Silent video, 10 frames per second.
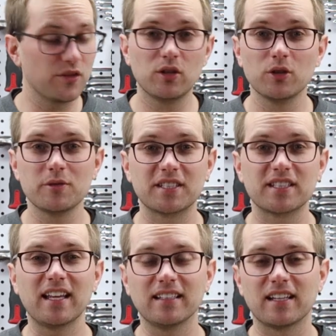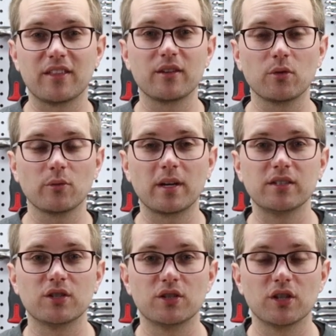of the glue is set. I think we're ready
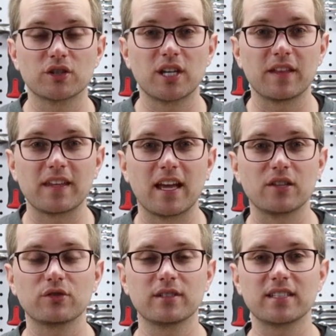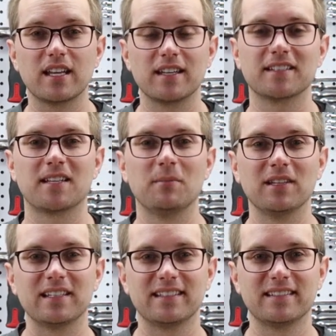to just cut the entrance and
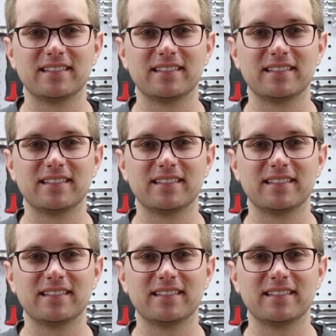assemble it.